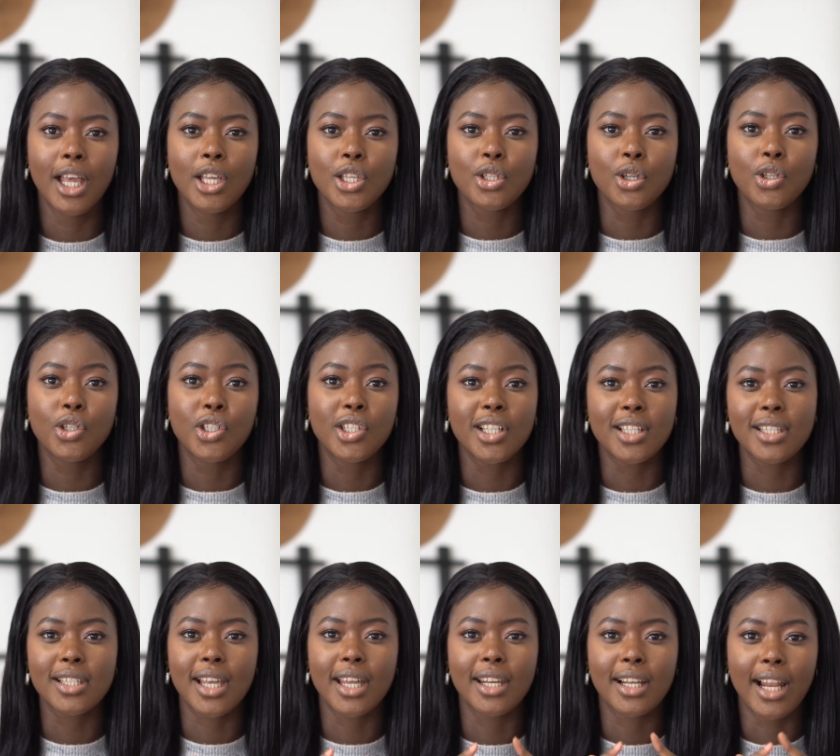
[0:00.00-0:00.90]
so you
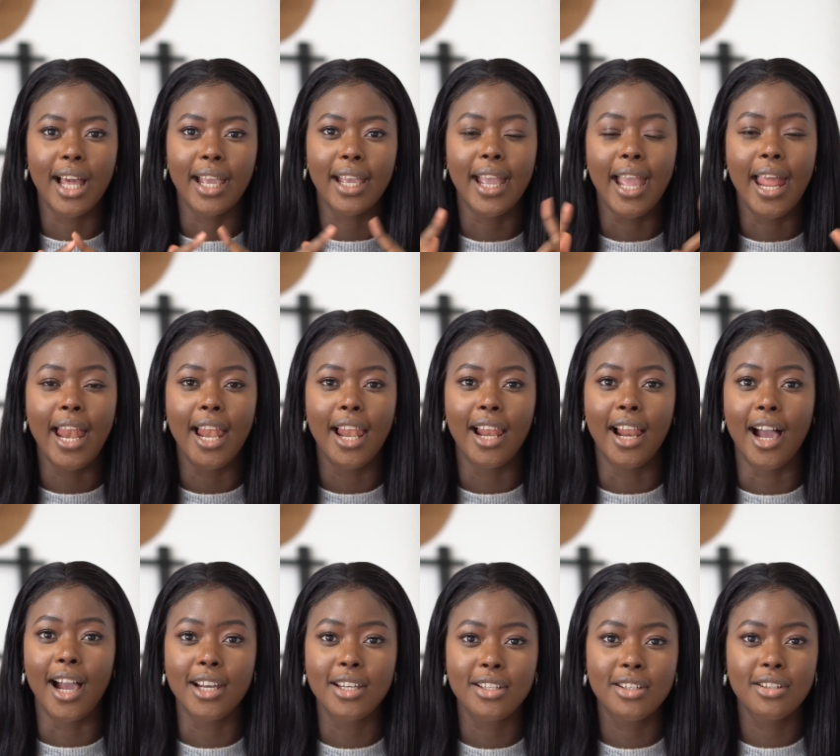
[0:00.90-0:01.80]
just kind of like
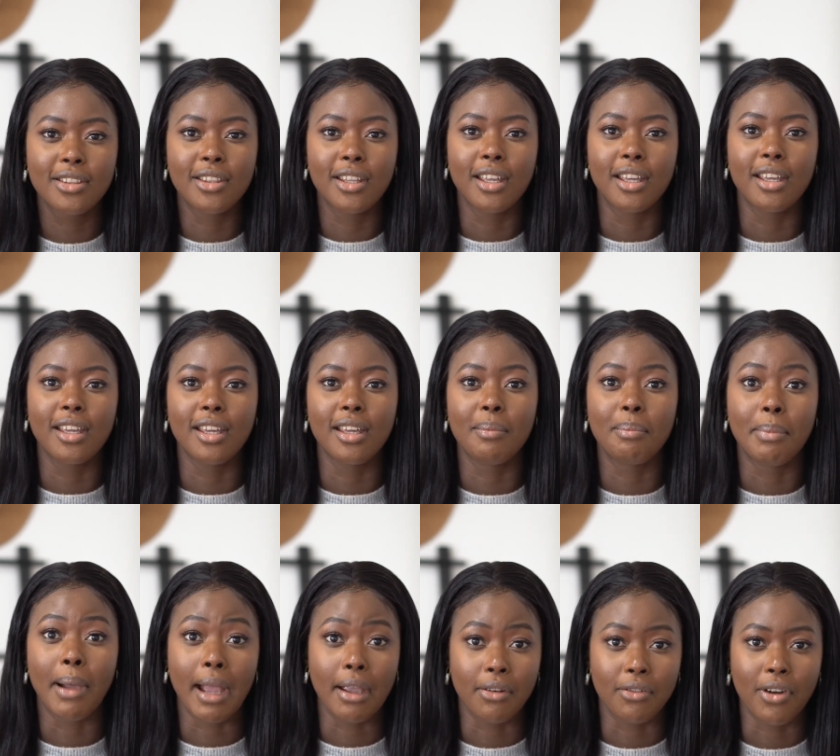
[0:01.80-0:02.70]
enlarge the
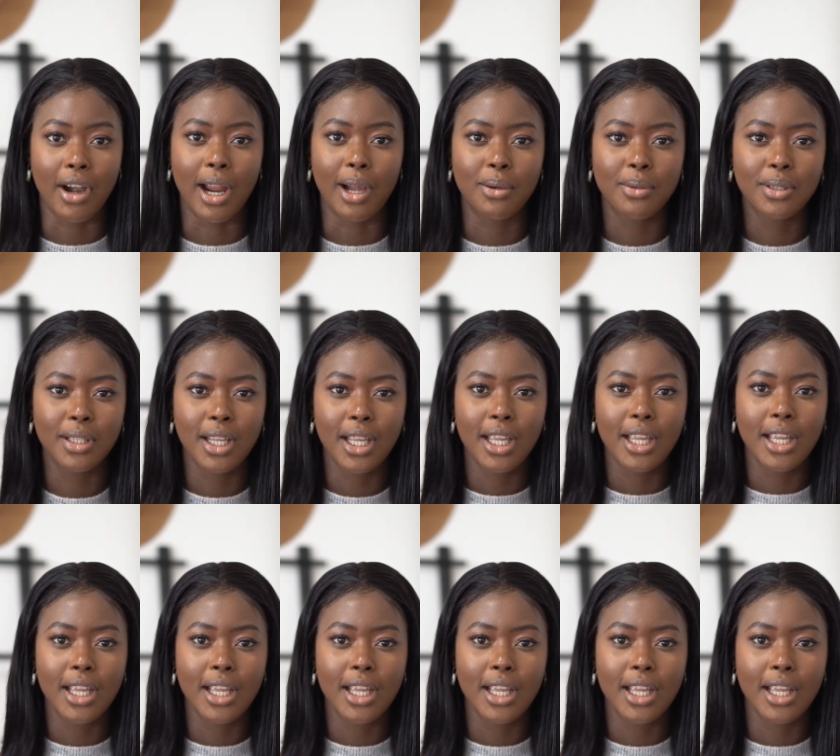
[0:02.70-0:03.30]
background,